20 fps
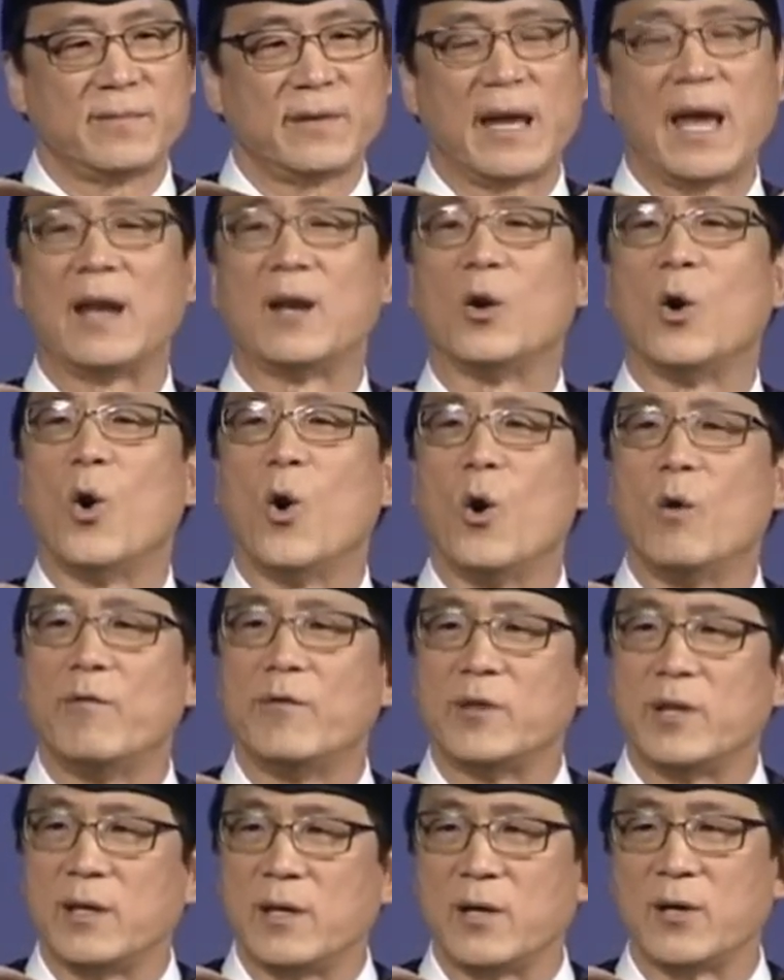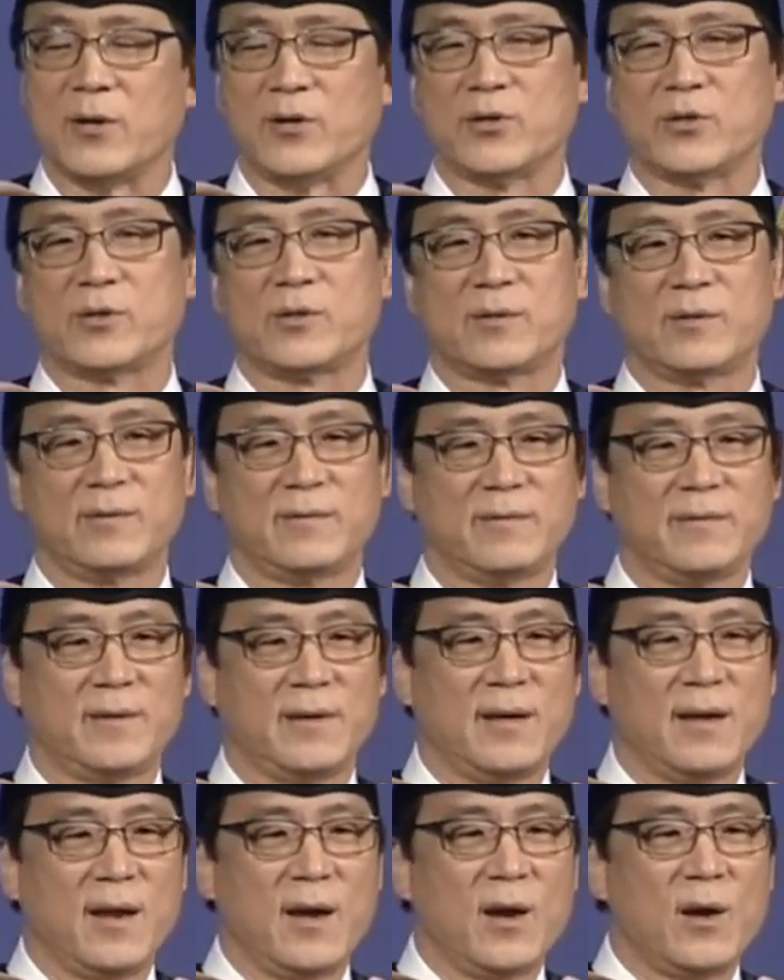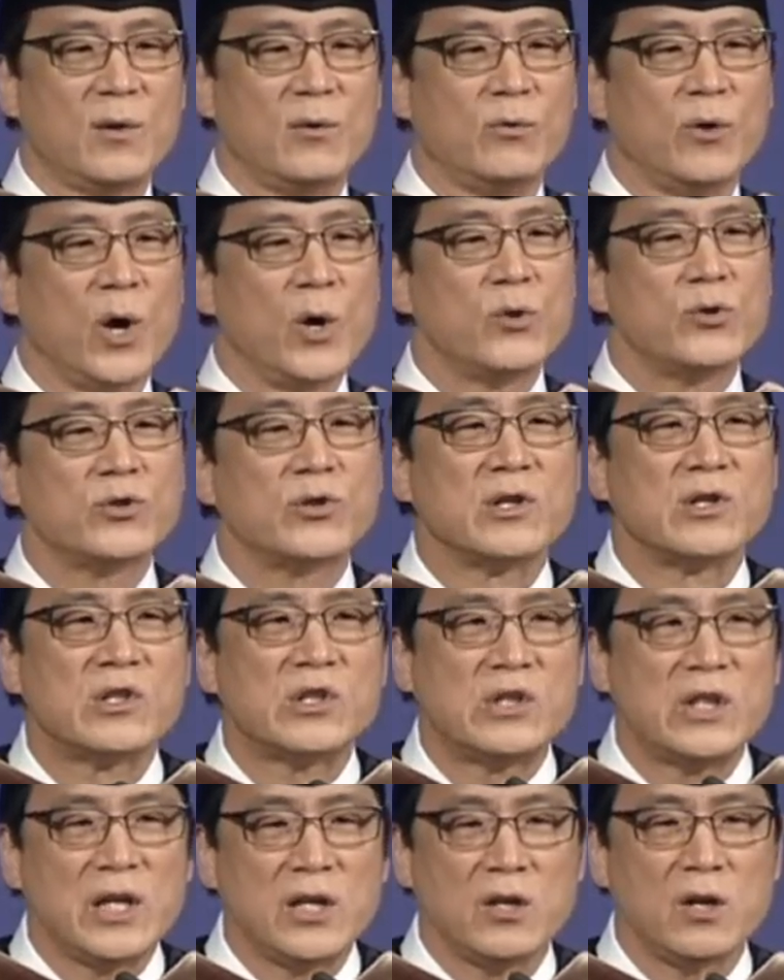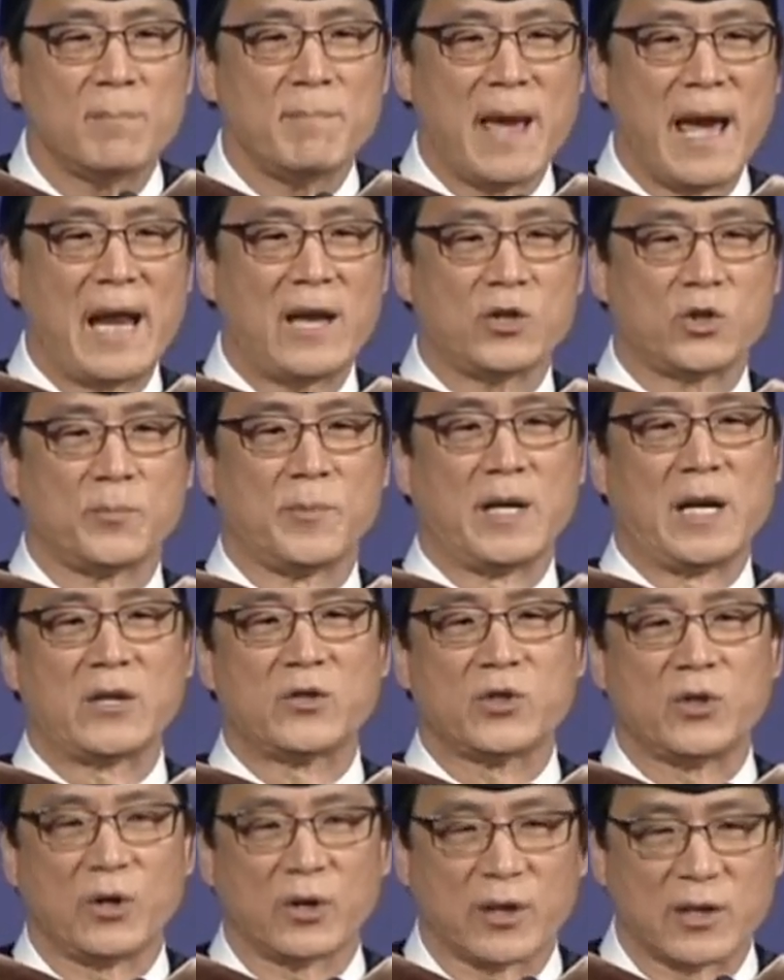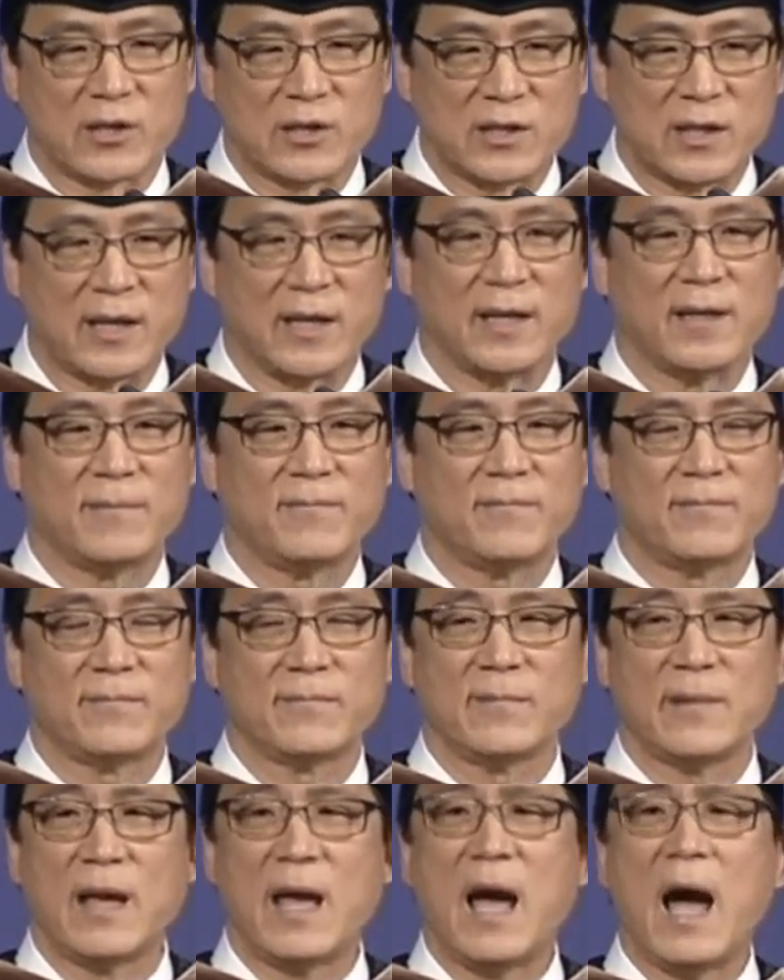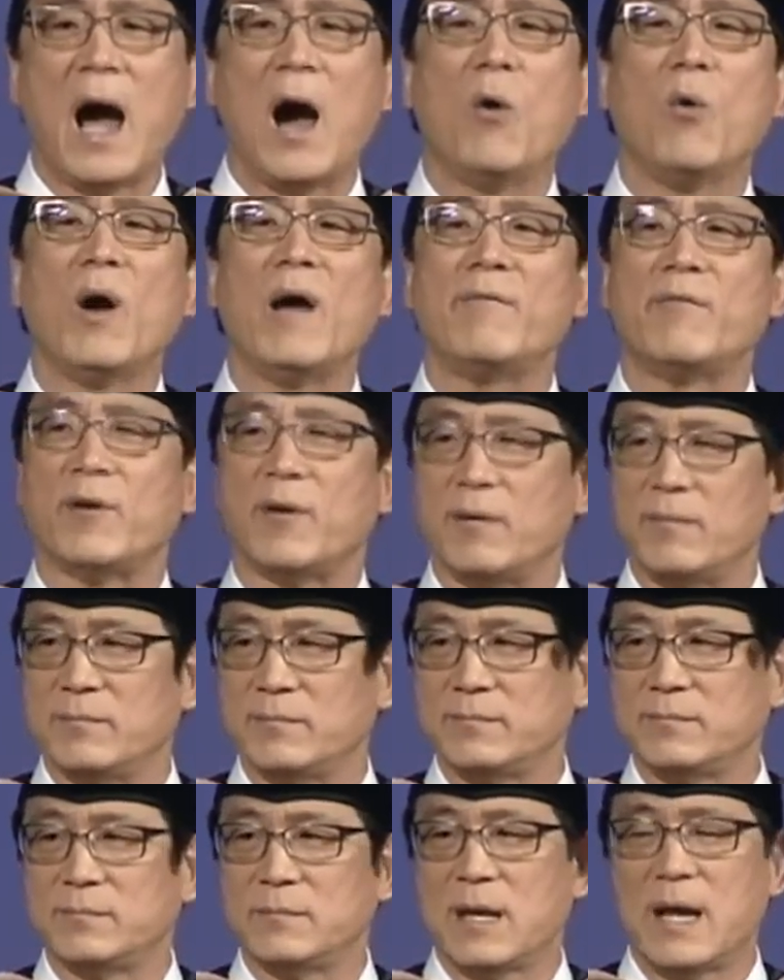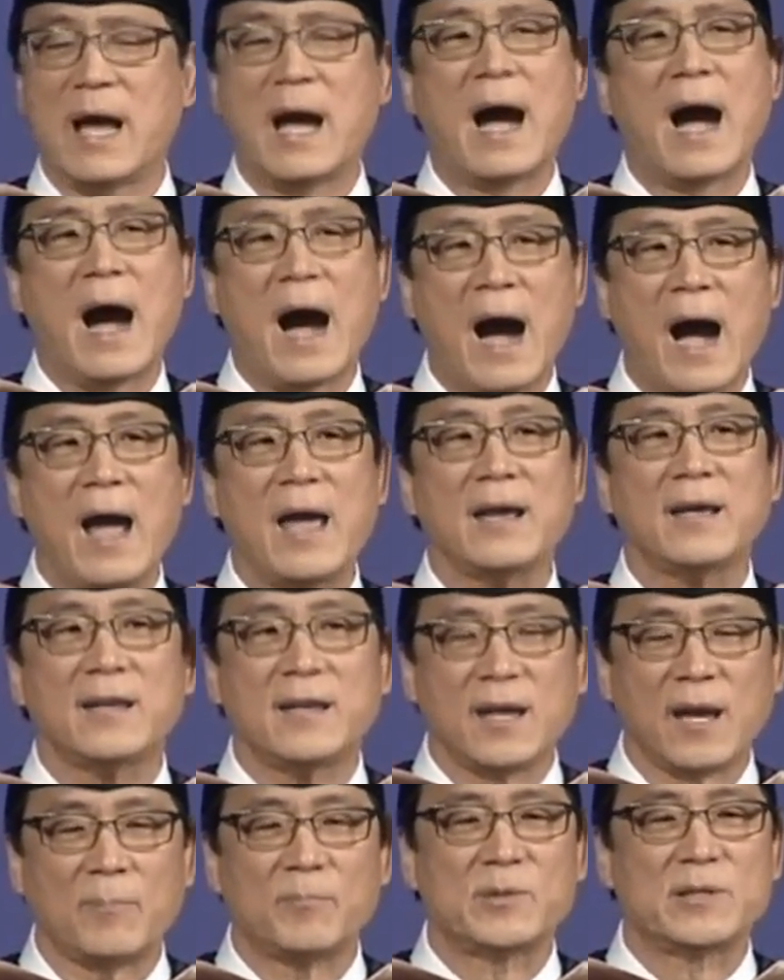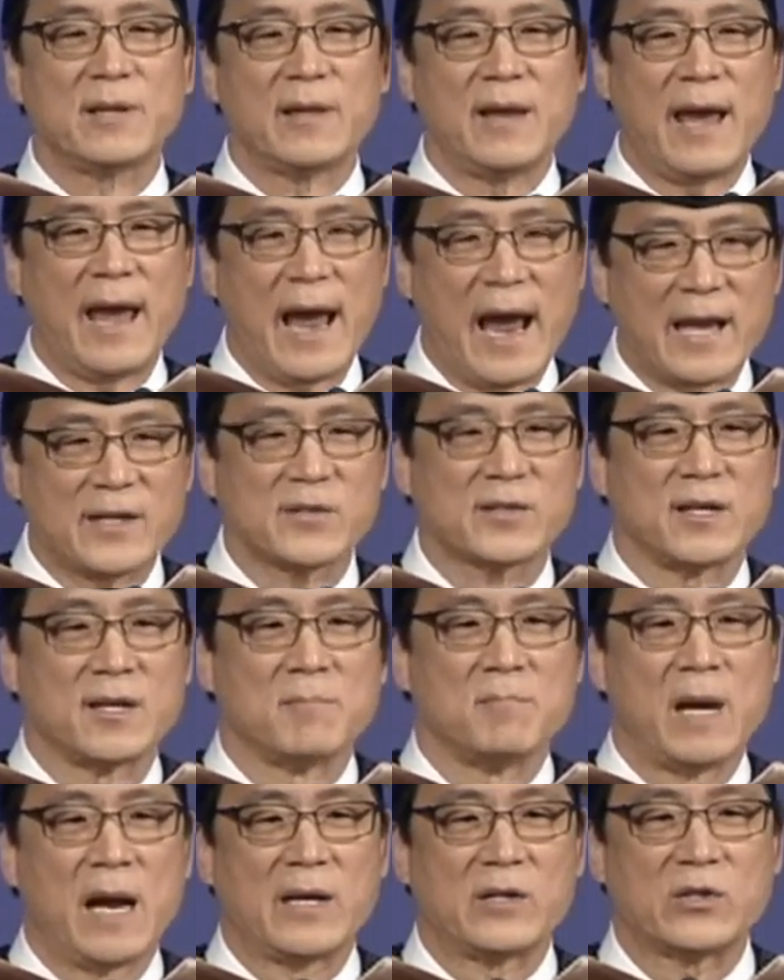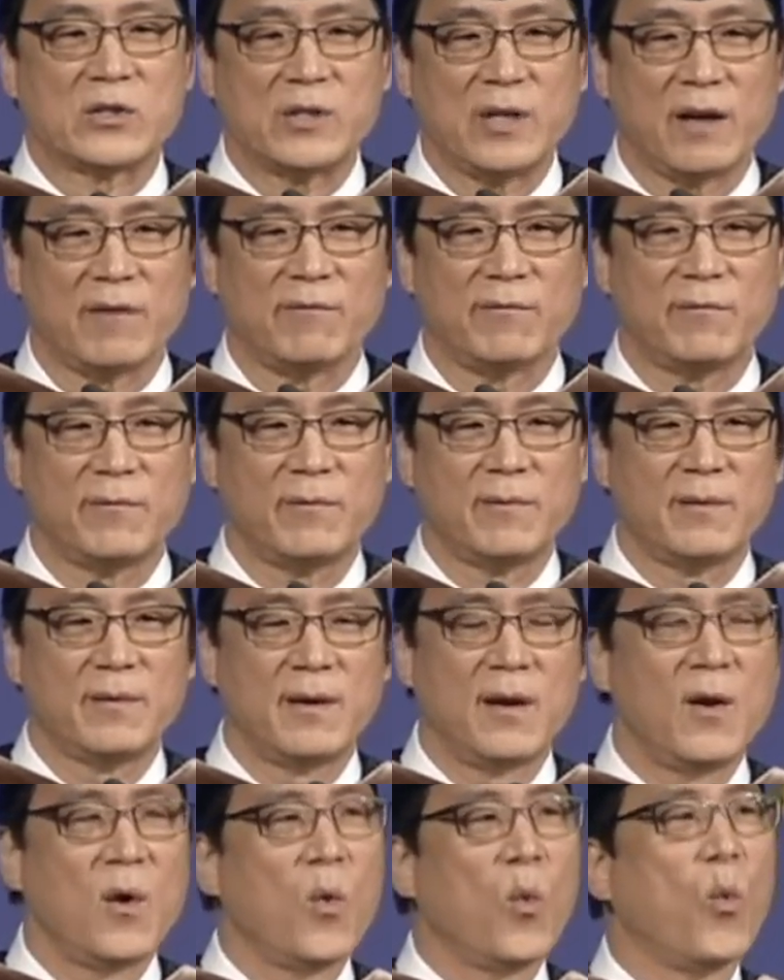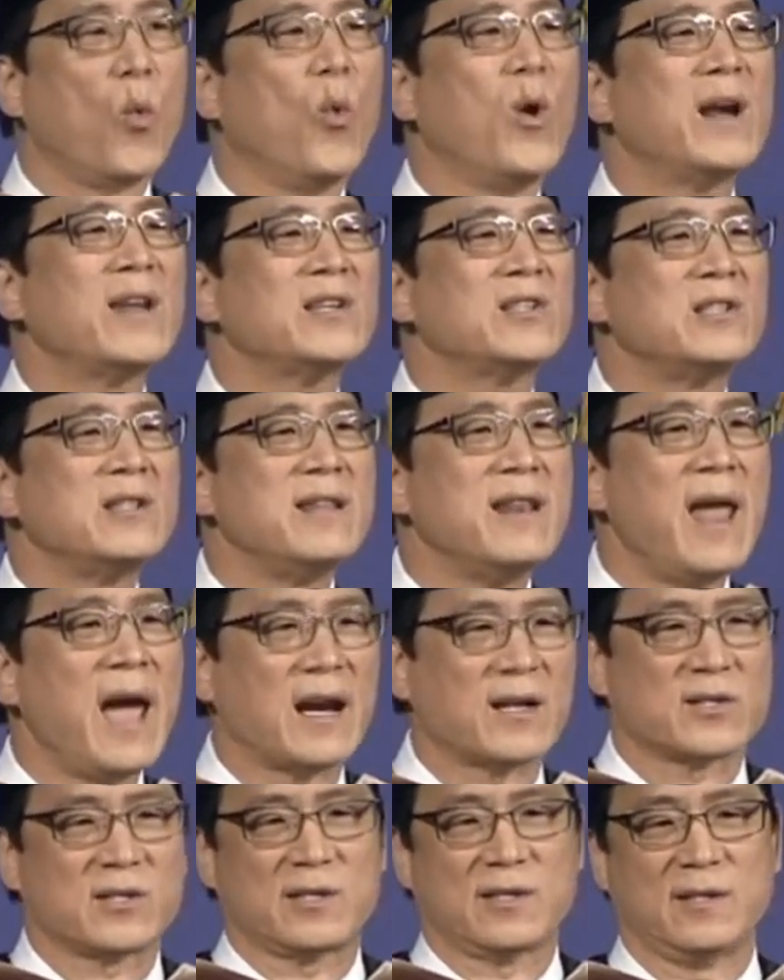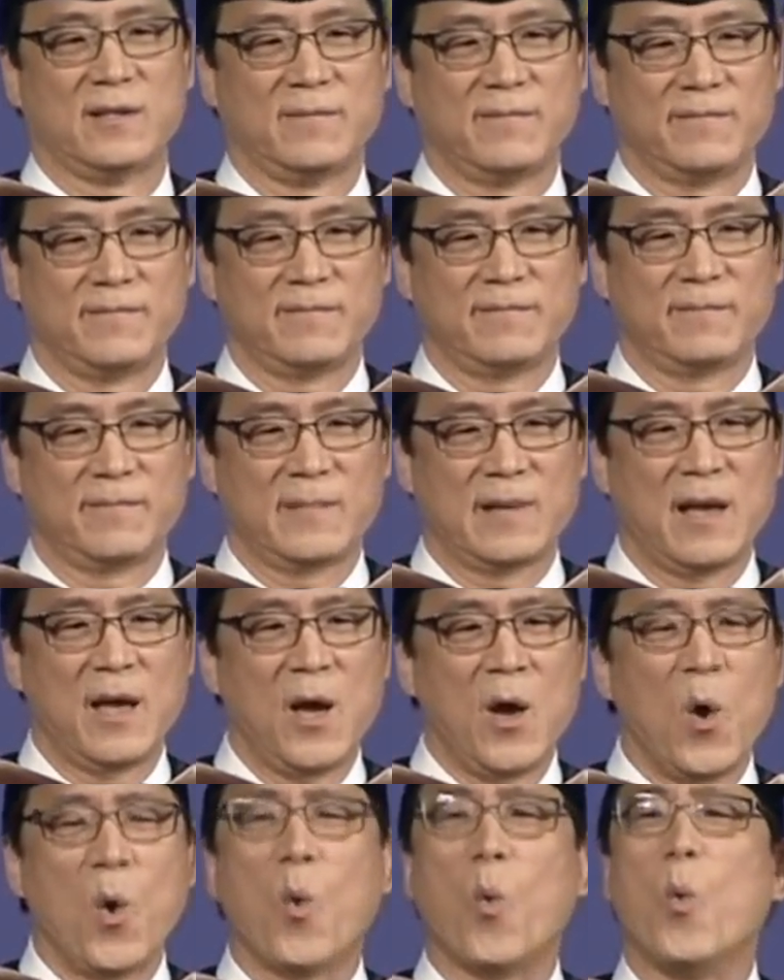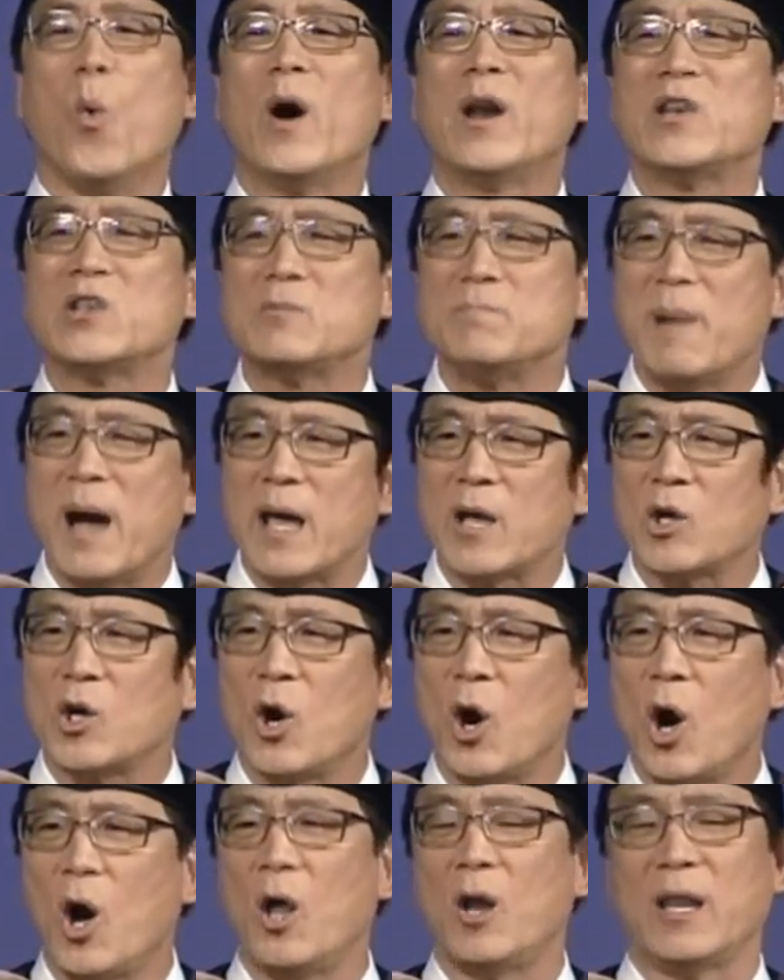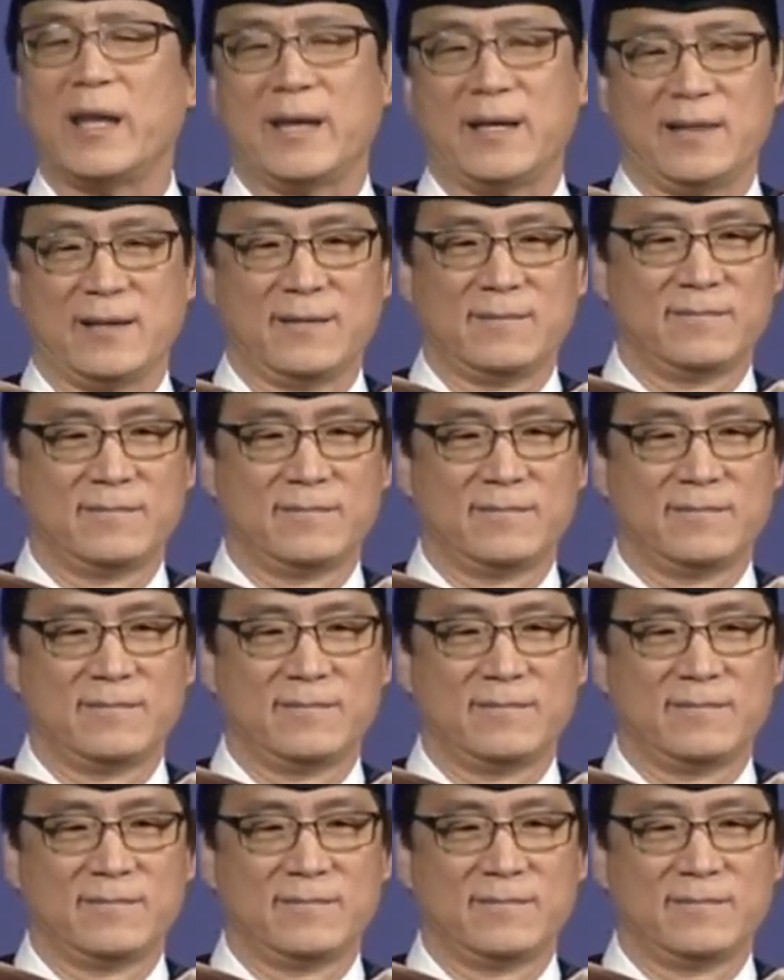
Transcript: and over the years rose to senior management at Circuit City. However, I kept asking myself, what is next? What is my calling?